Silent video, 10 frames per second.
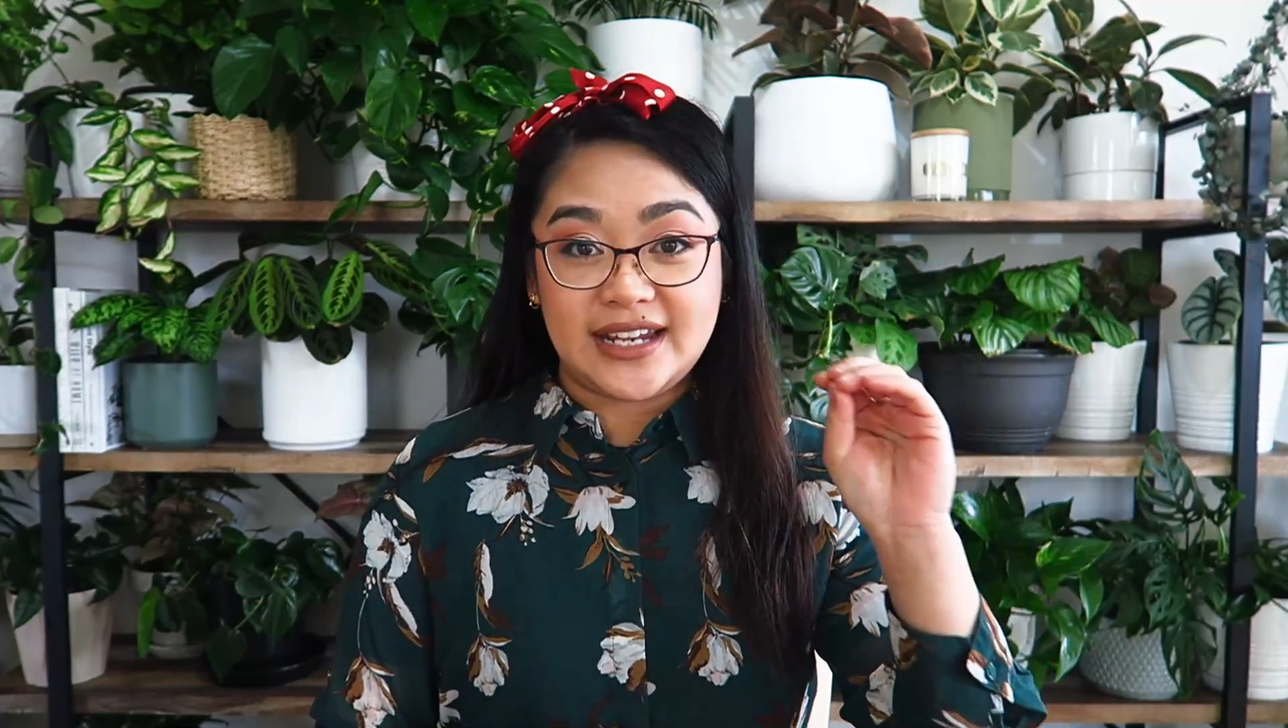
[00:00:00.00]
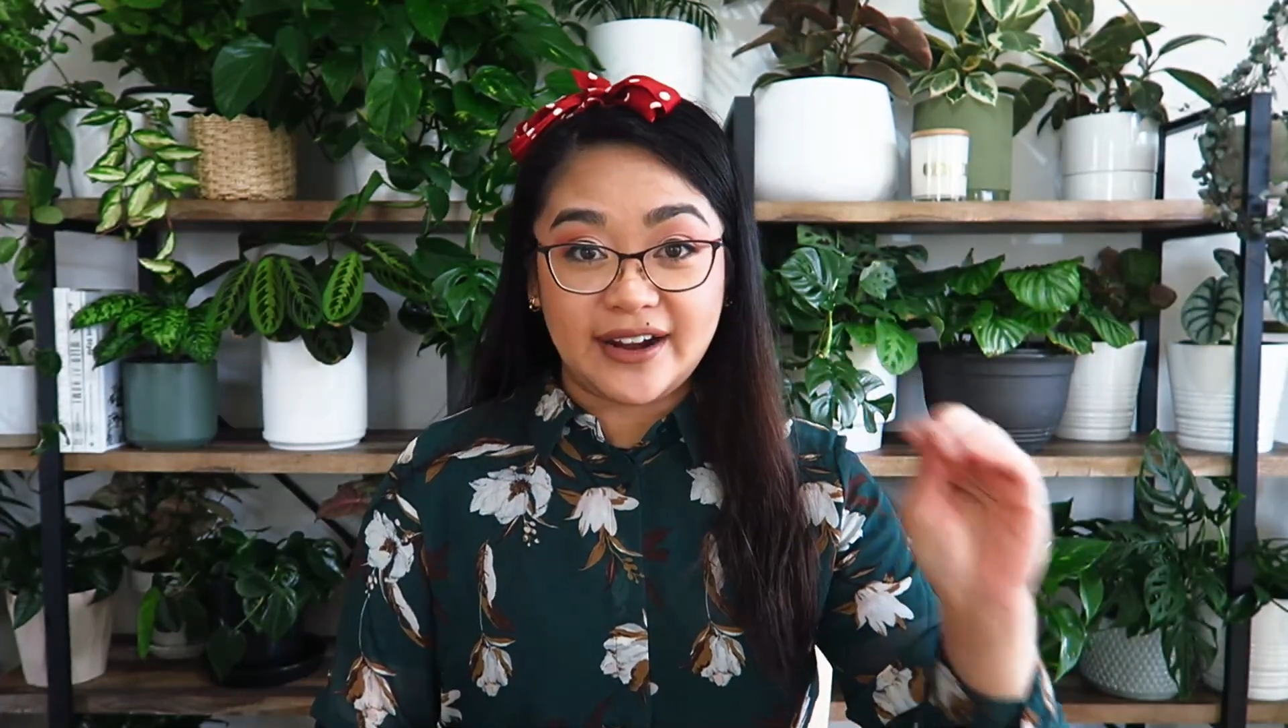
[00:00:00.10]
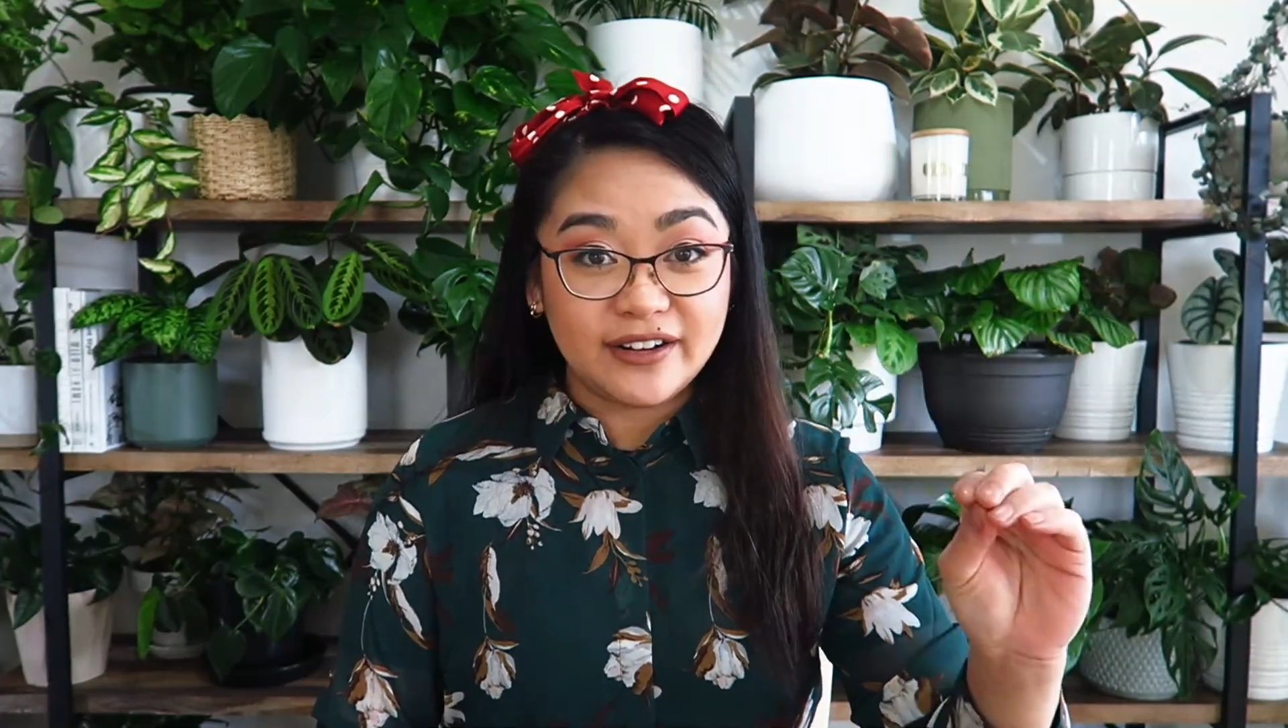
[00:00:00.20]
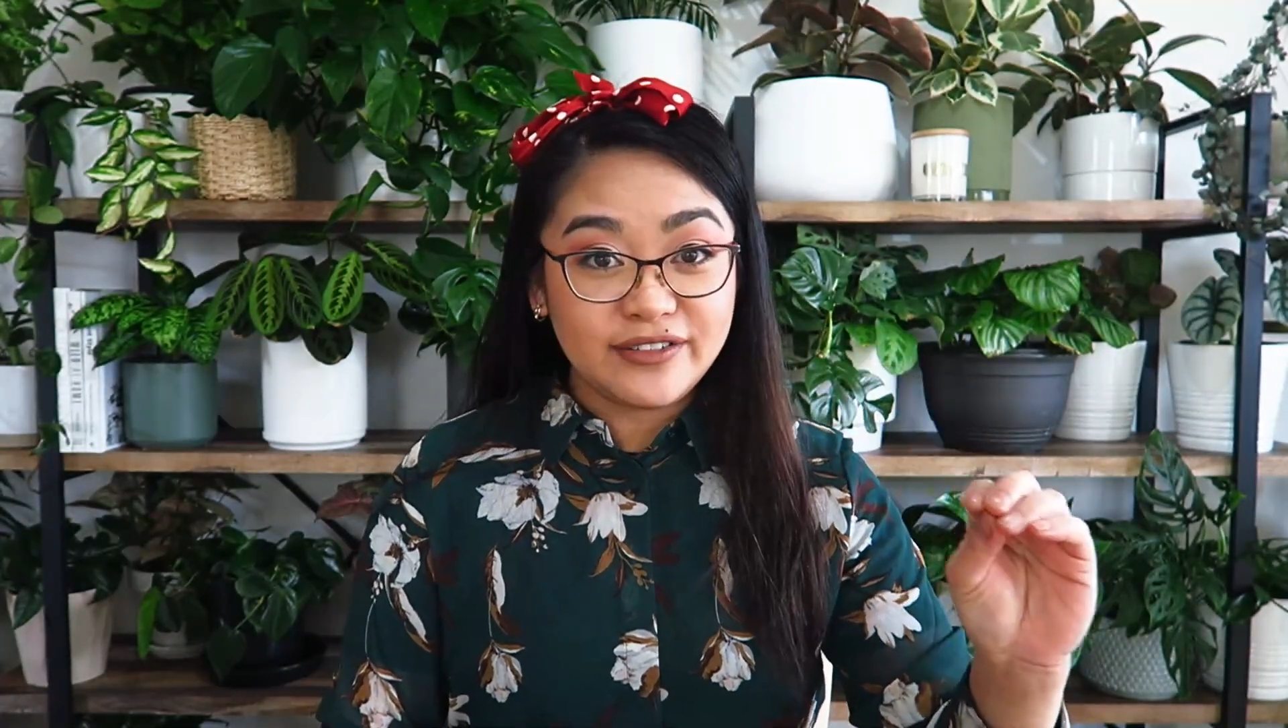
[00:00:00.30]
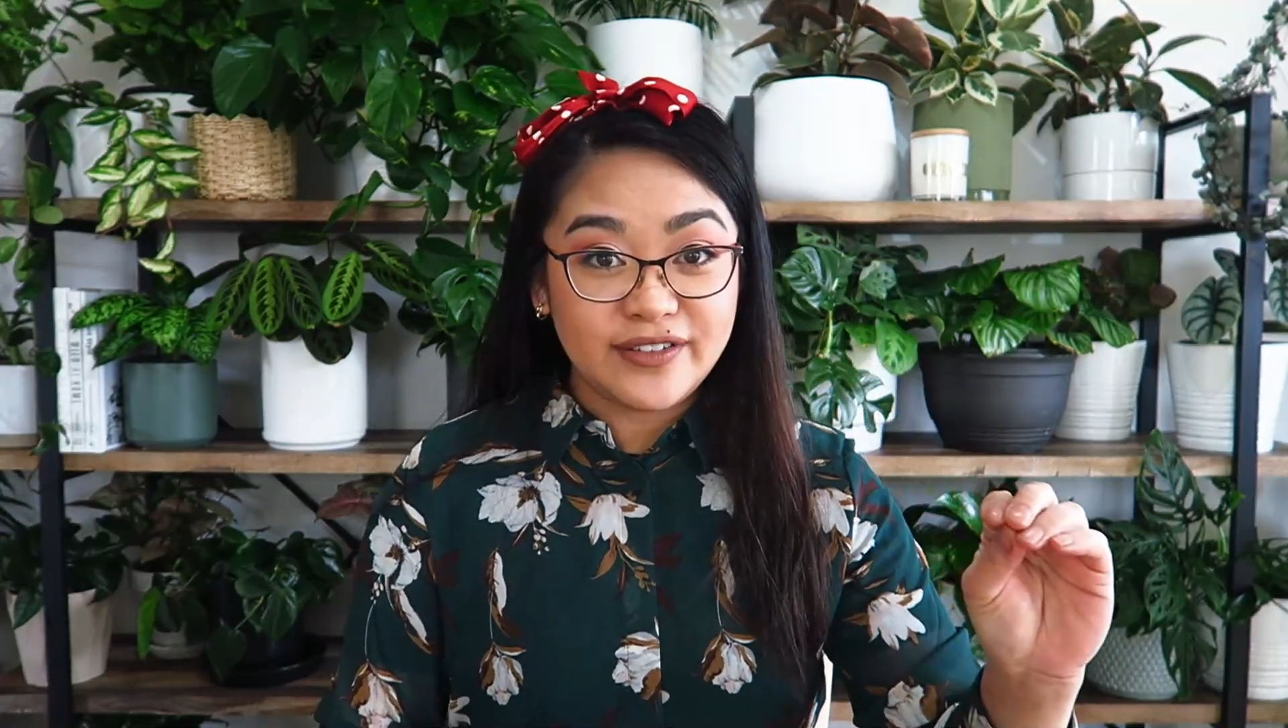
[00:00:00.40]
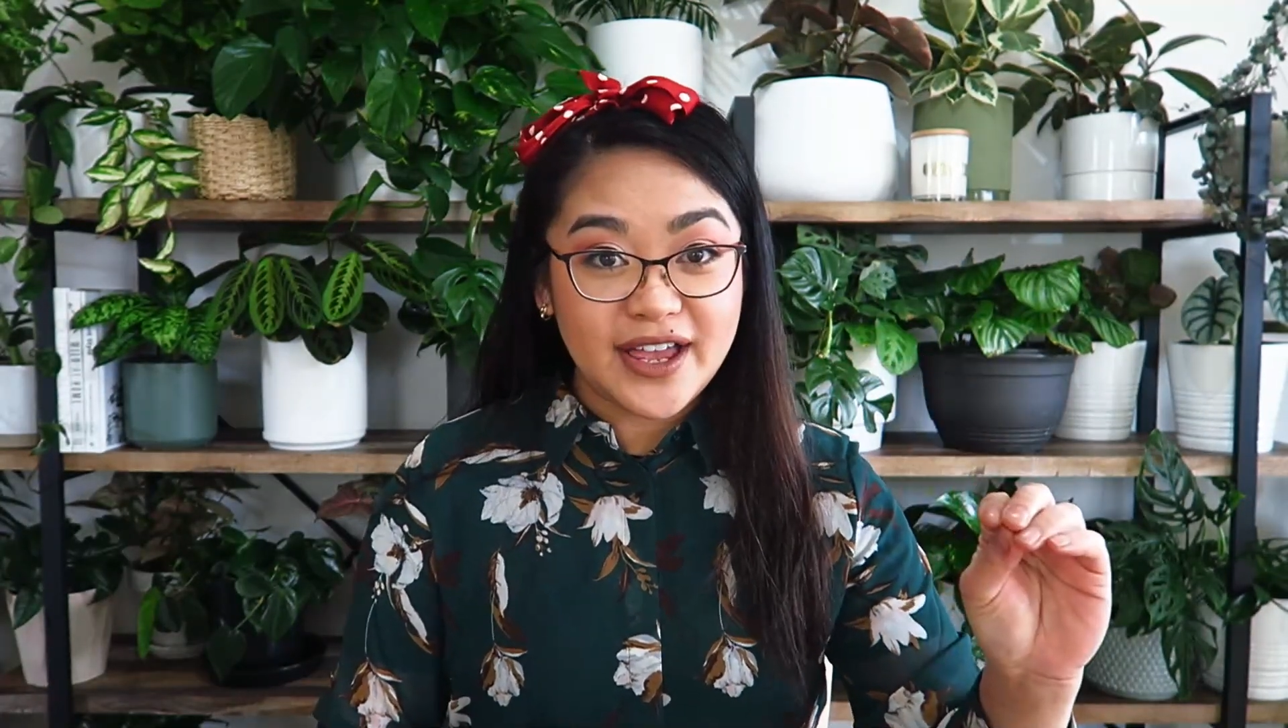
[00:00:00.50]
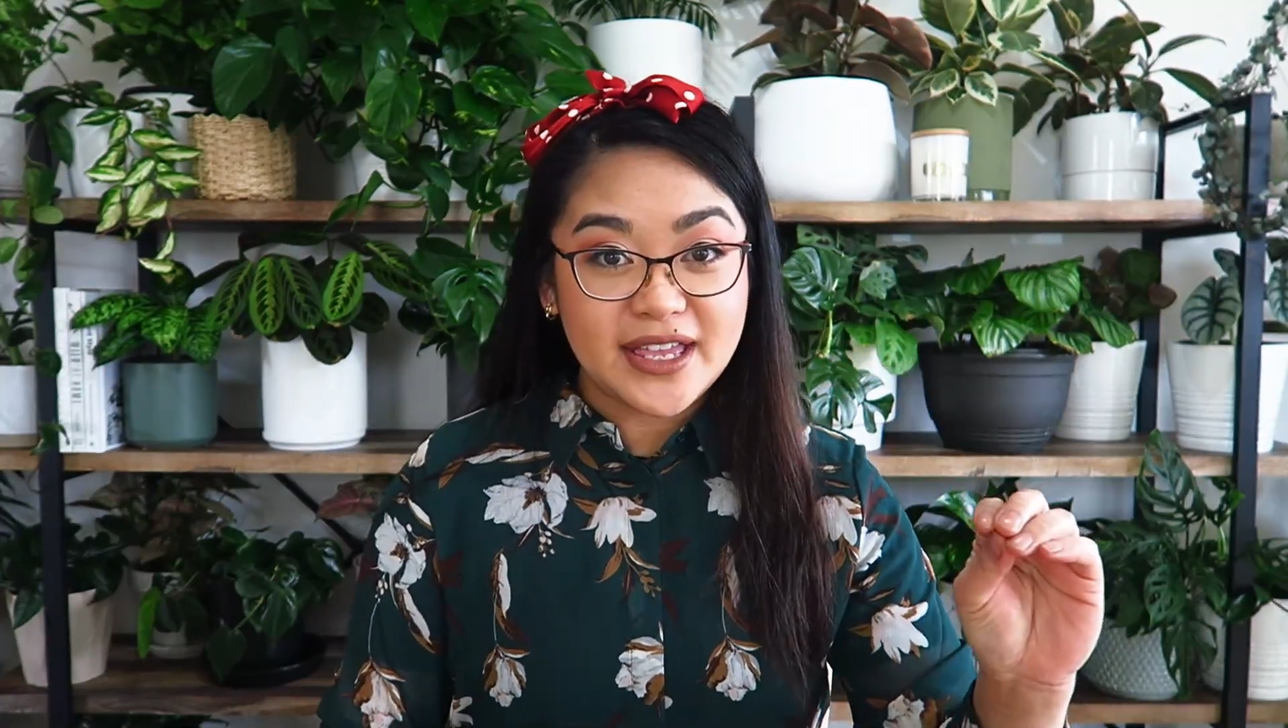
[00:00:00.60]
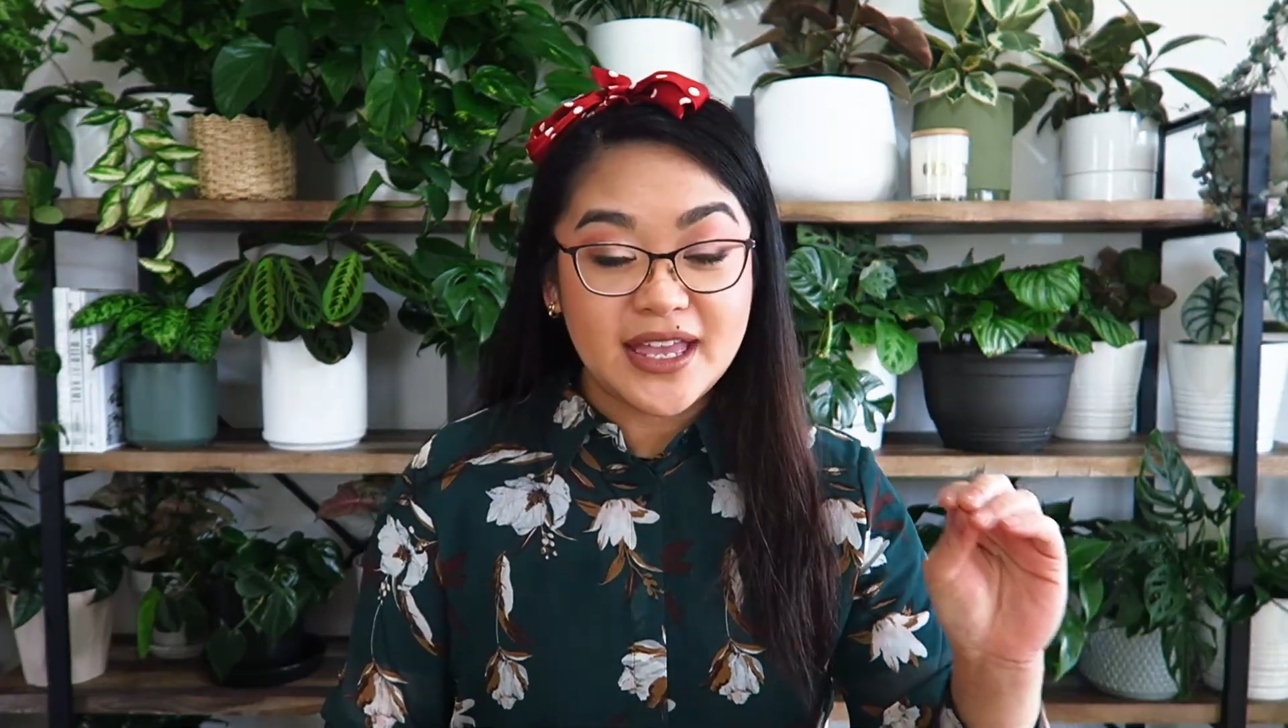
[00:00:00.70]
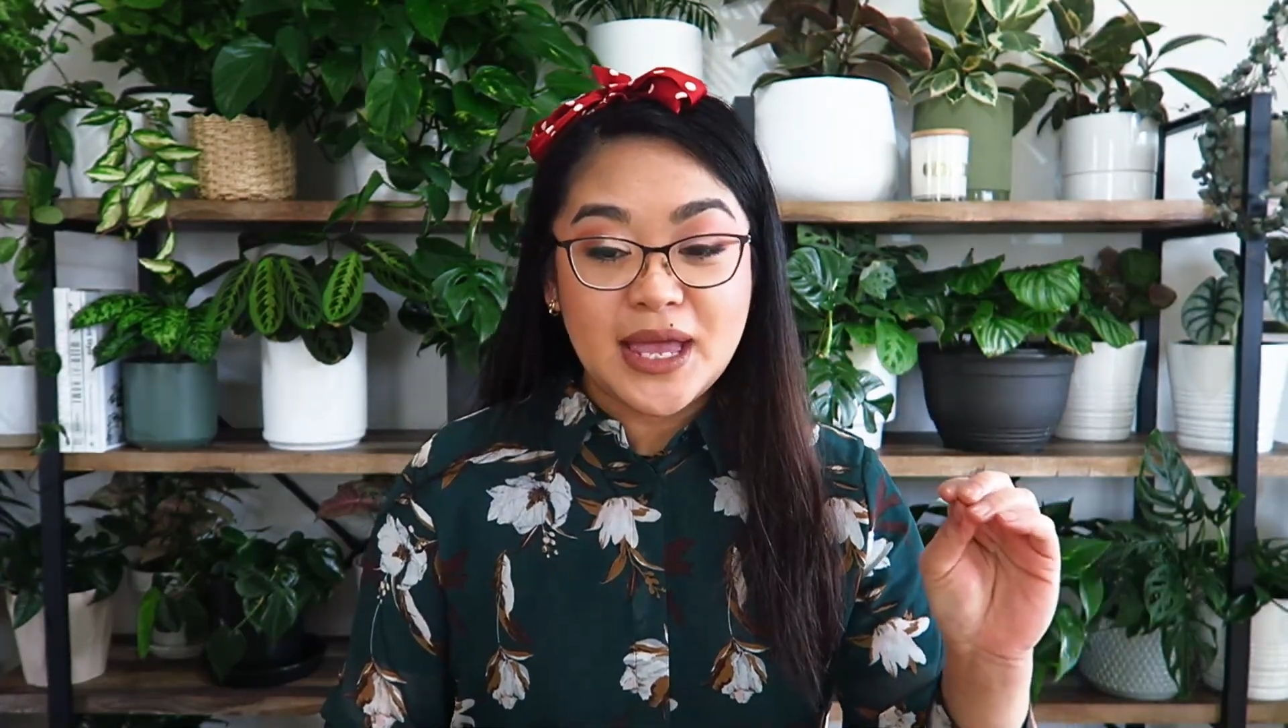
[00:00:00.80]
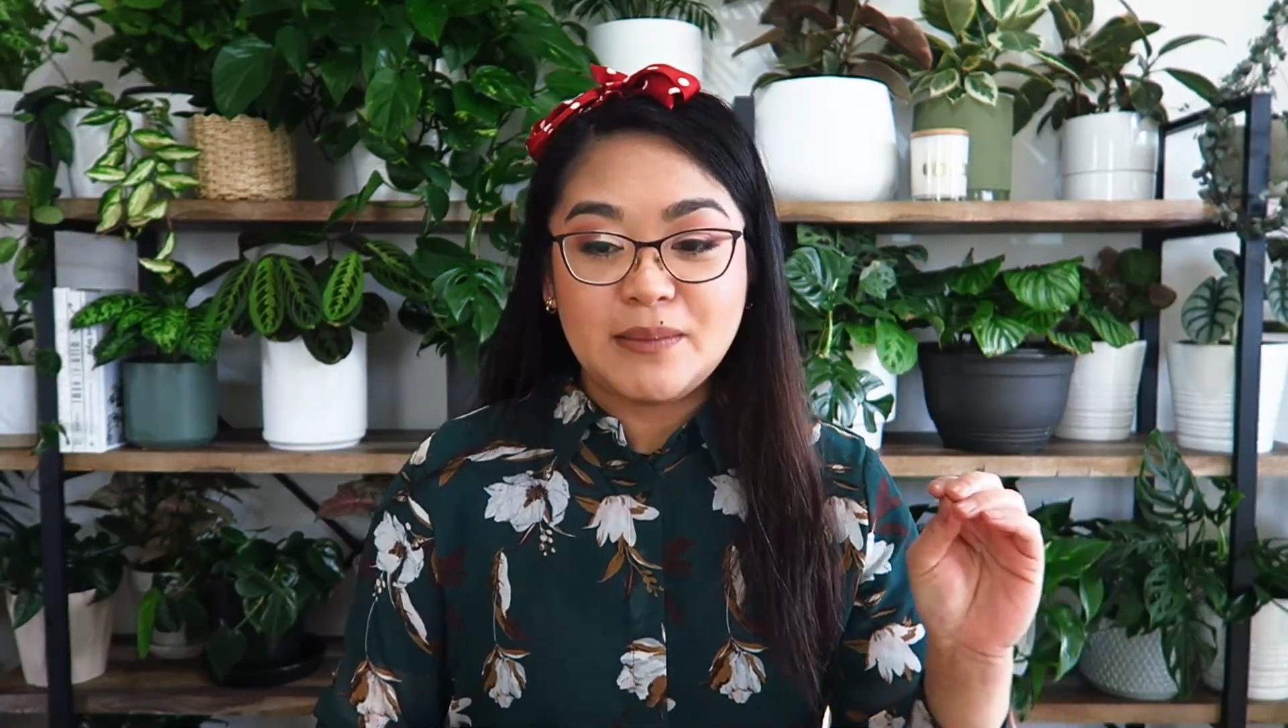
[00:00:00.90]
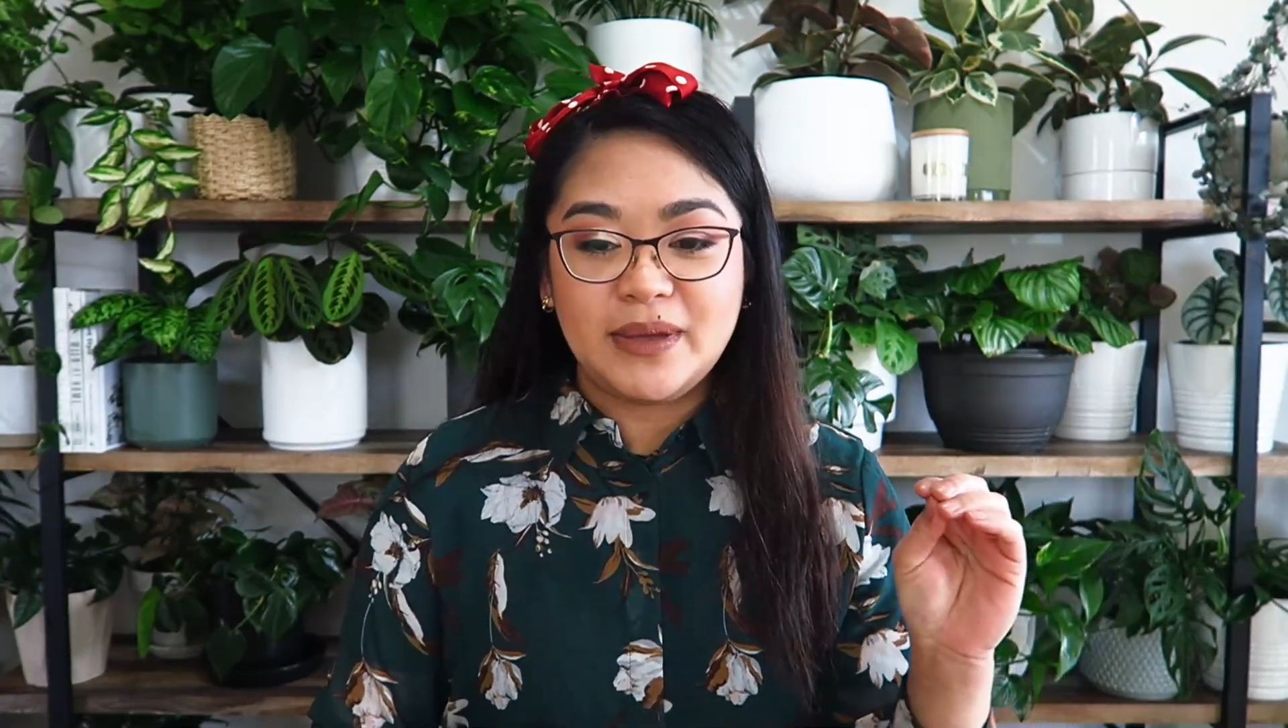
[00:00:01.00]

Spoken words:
terrifying,